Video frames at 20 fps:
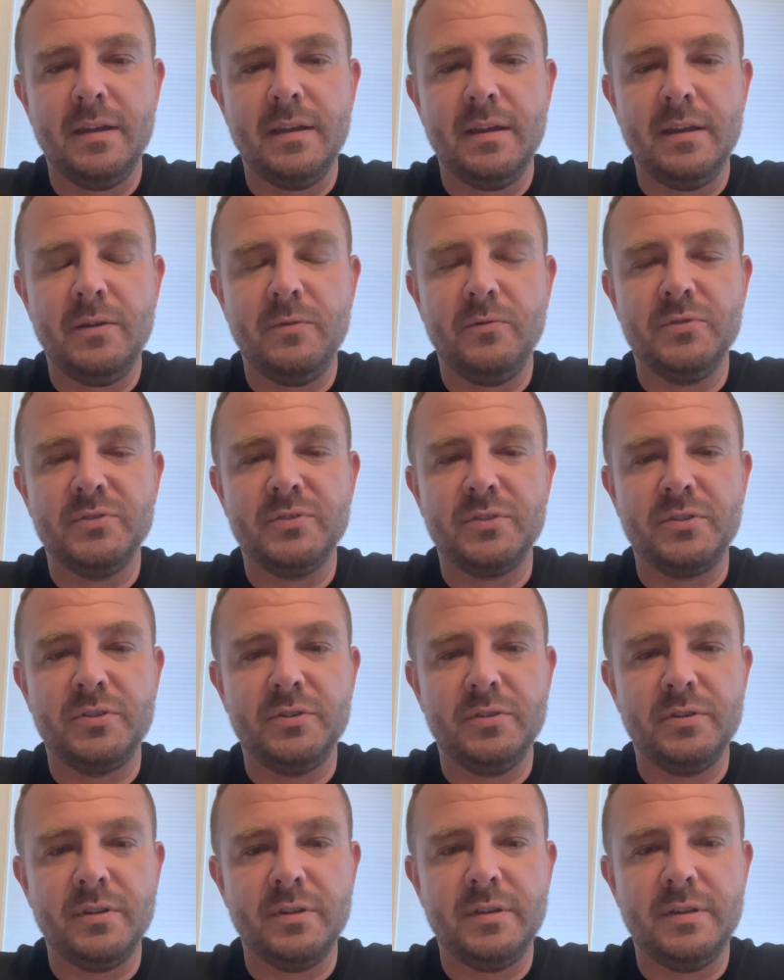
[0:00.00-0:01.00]
it was
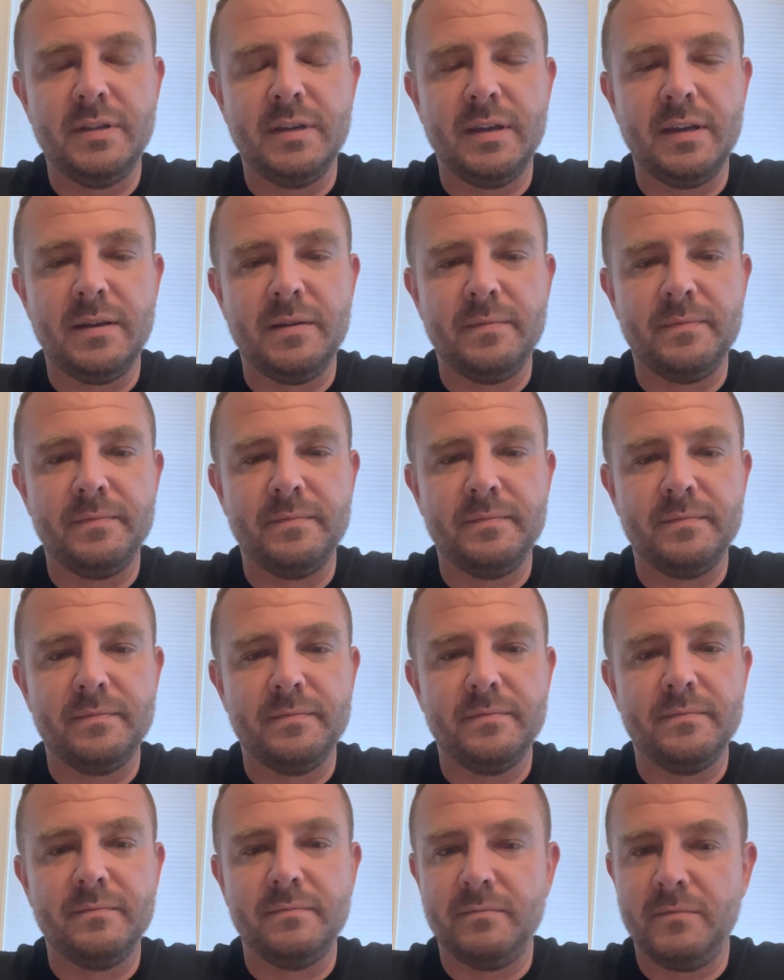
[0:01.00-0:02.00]
good um,
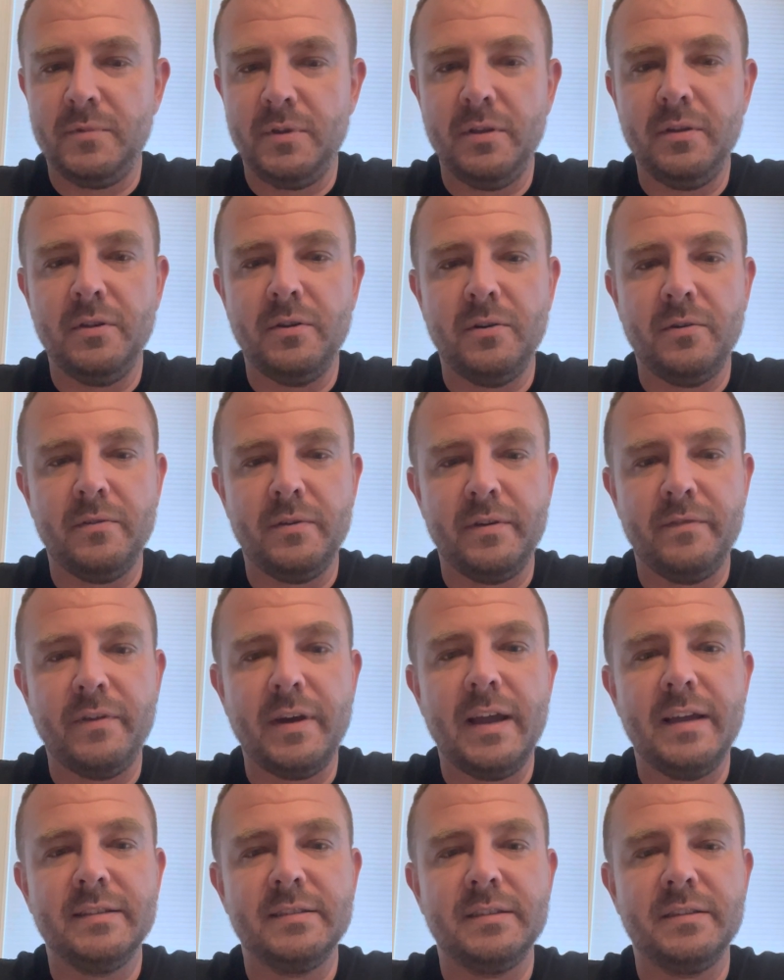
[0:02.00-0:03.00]
you know,
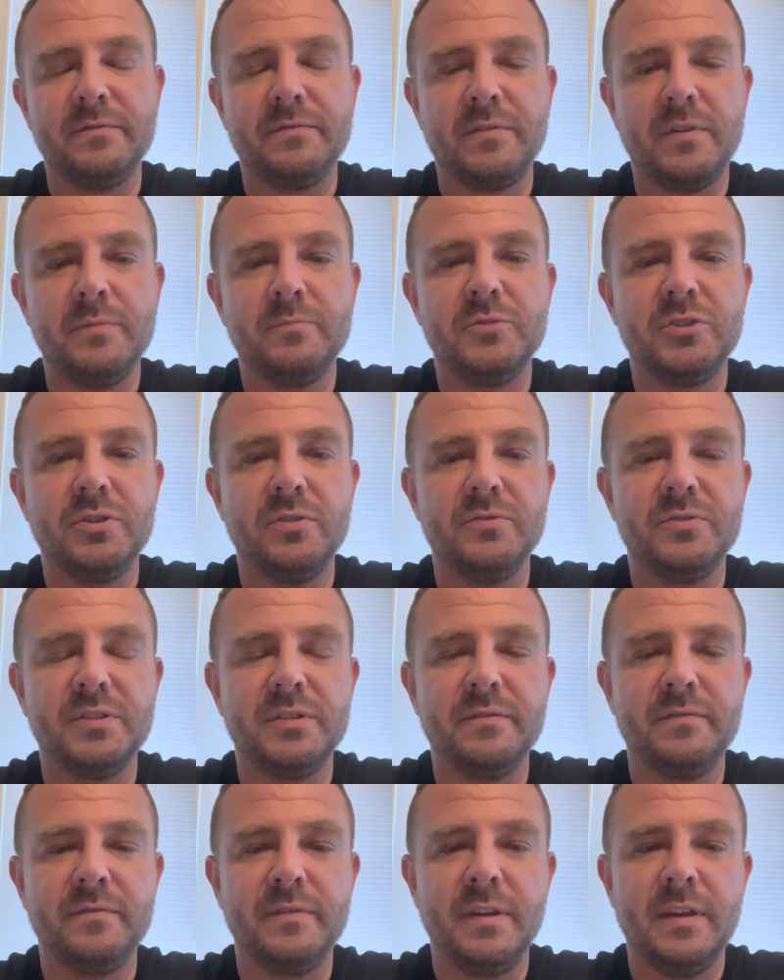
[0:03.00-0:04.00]
advising from
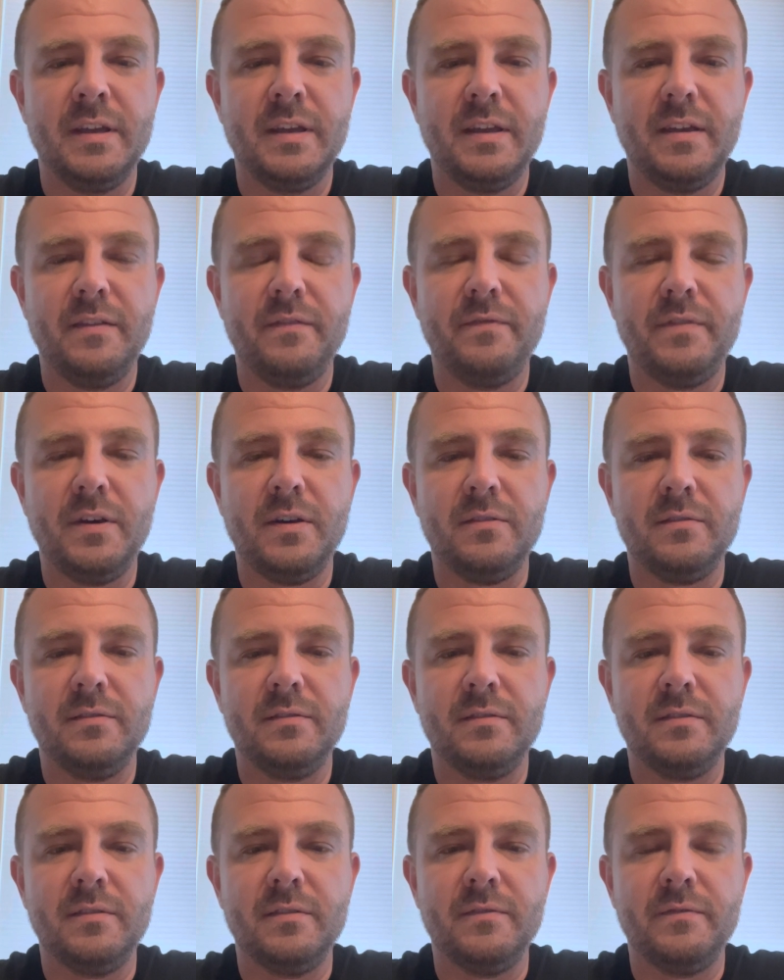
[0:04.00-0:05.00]
Joseph. He felt,
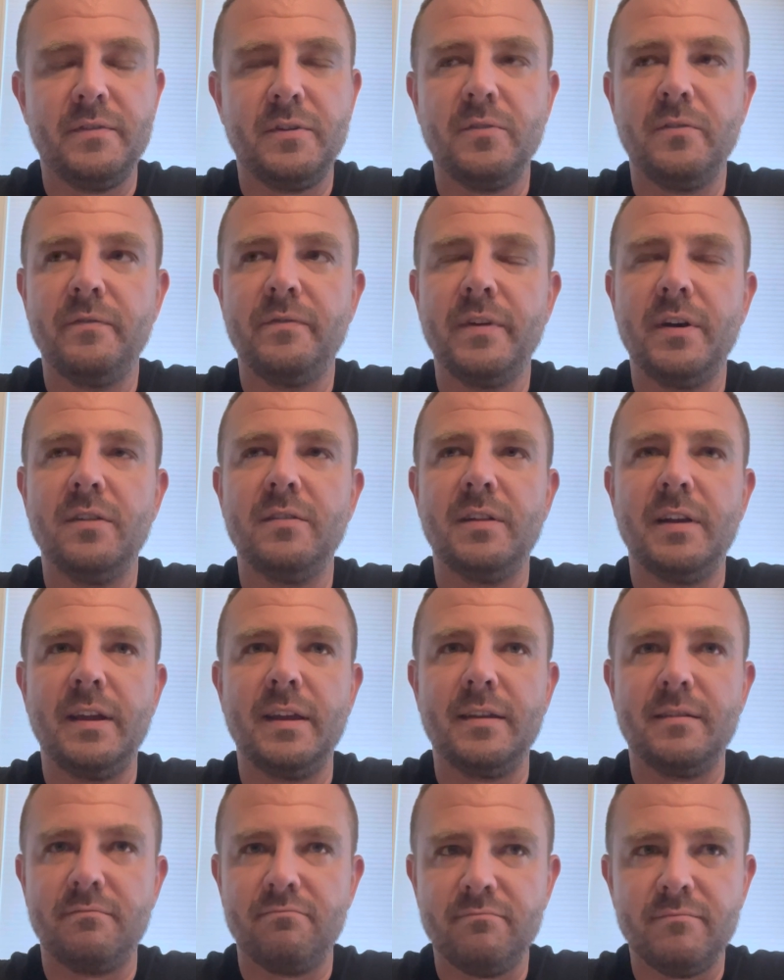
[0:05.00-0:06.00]
the Pharaoh felt
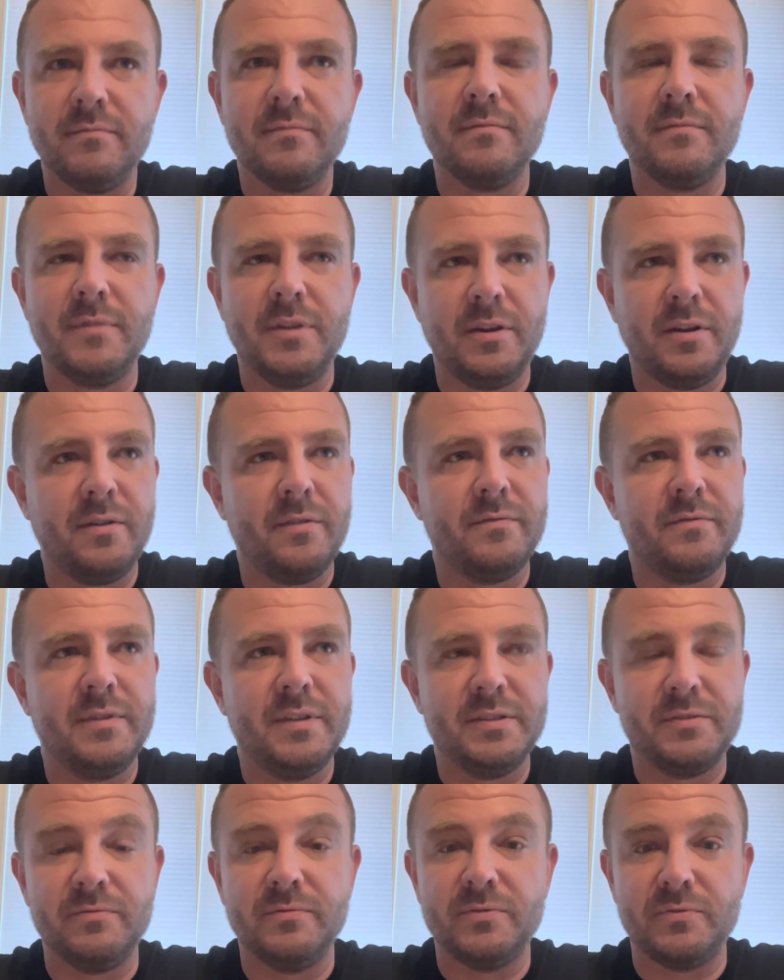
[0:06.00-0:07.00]
like, you know,
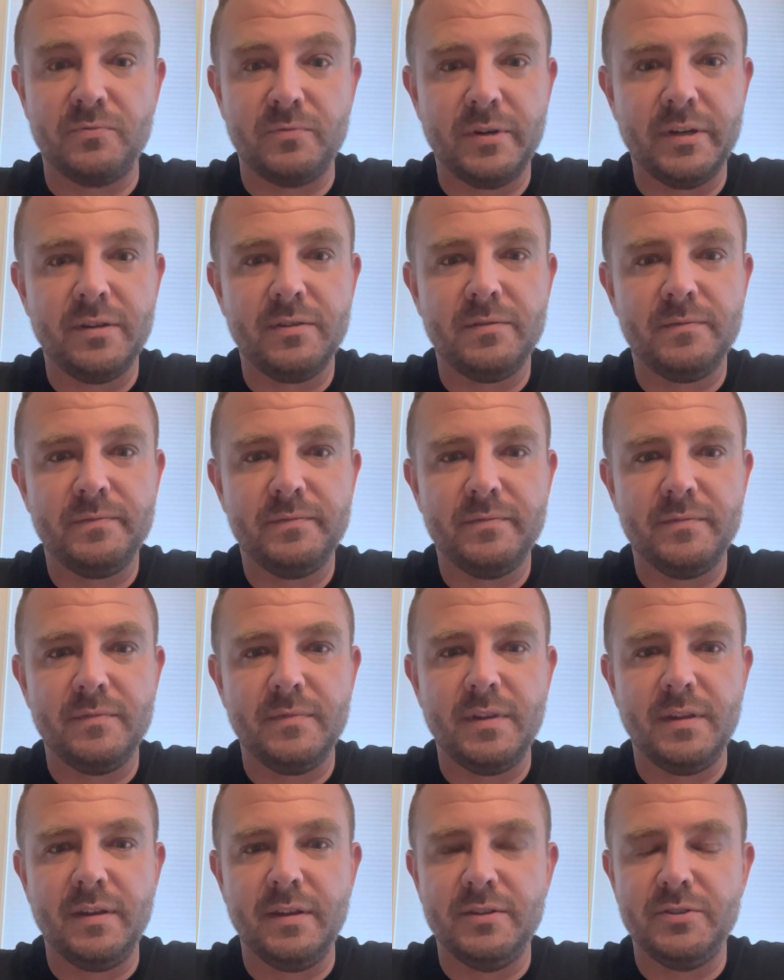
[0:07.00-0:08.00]
this was real
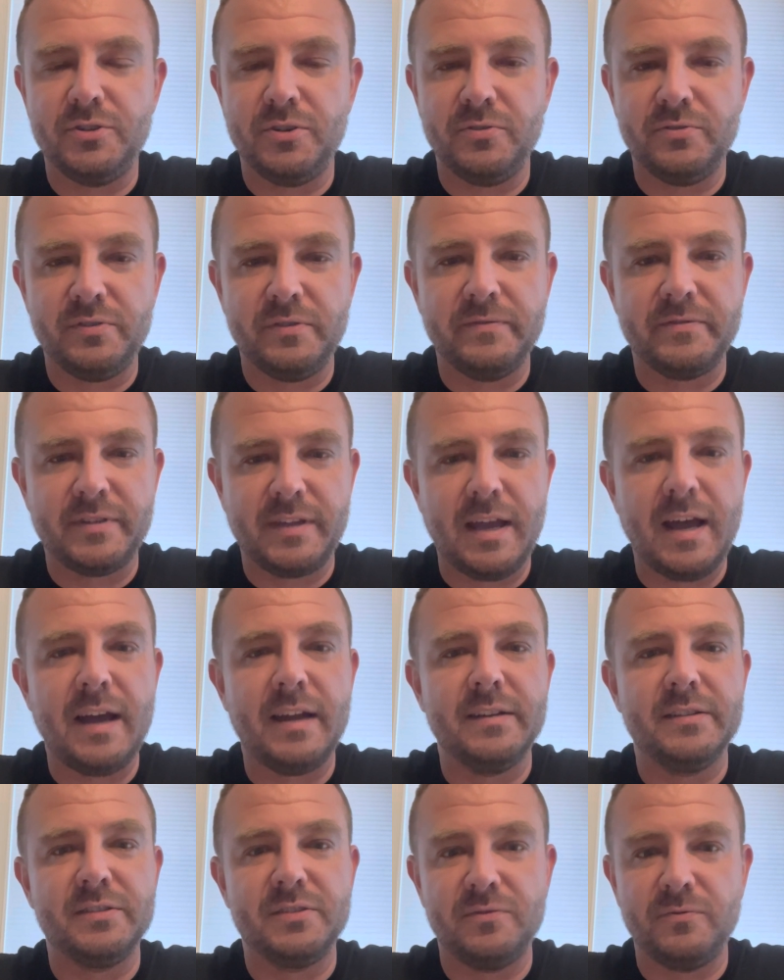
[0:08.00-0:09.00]
and Joseph's
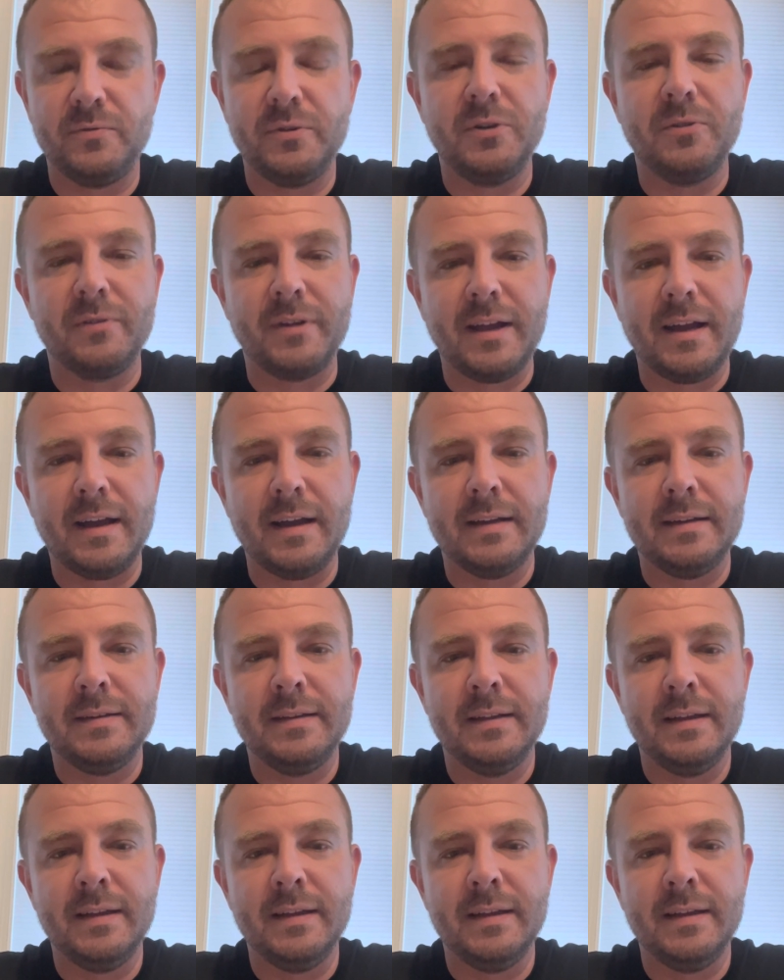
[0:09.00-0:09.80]
God is the real God.